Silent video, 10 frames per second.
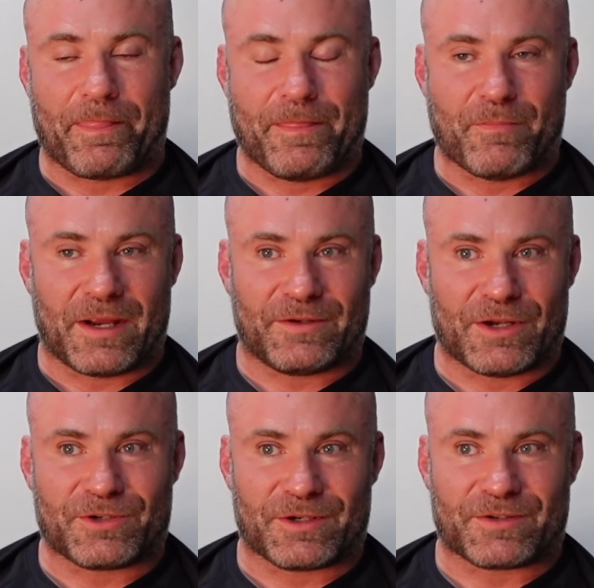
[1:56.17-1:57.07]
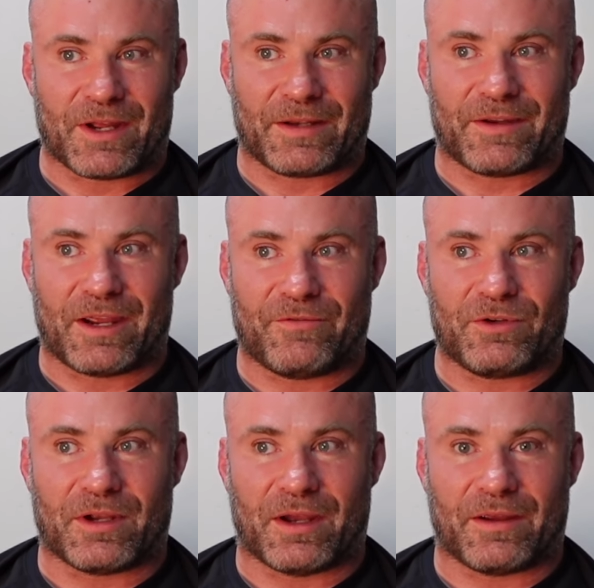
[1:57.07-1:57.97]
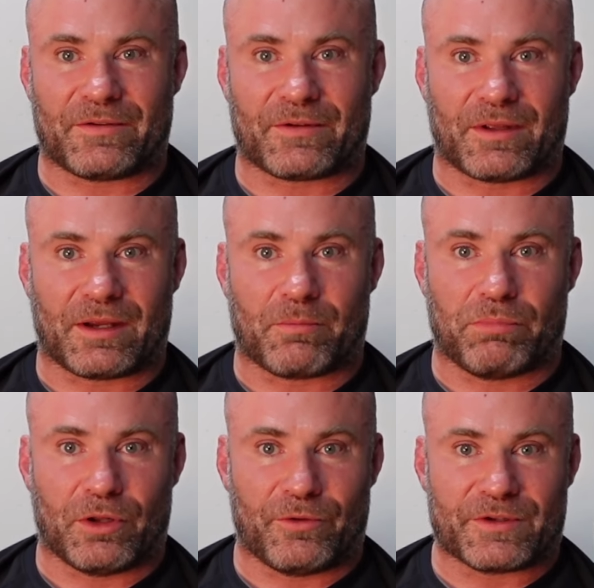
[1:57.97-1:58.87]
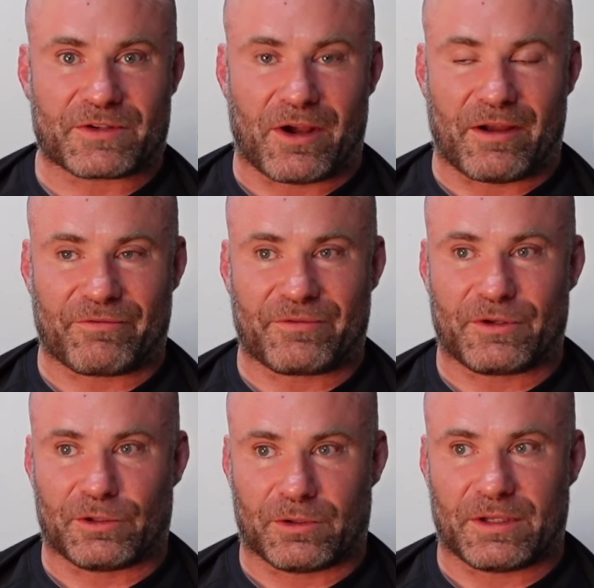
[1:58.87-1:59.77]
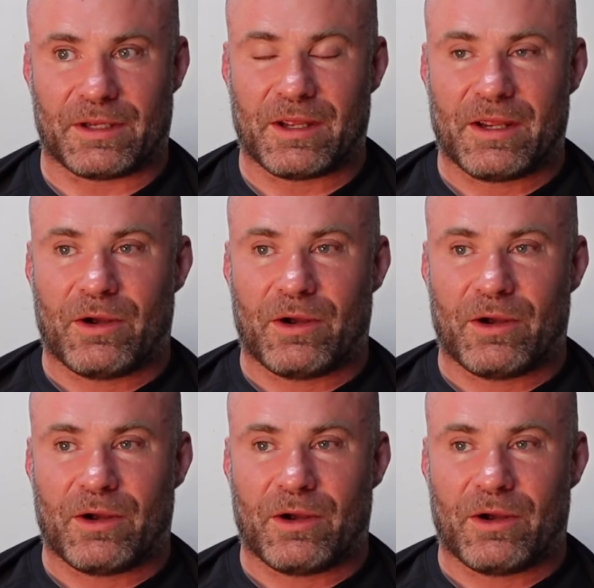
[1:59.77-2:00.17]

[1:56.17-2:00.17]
my intention is not to have you guys like blow this off clearly